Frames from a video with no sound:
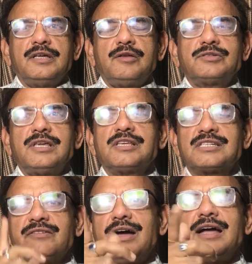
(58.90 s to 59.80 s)
You see, the
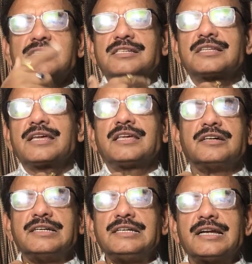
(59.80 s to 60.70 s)
Shiva has a snake here,
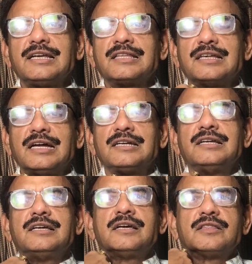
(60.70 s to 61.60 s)
indicating that
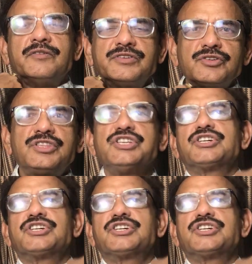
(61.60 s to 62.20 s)
the Vishuddhi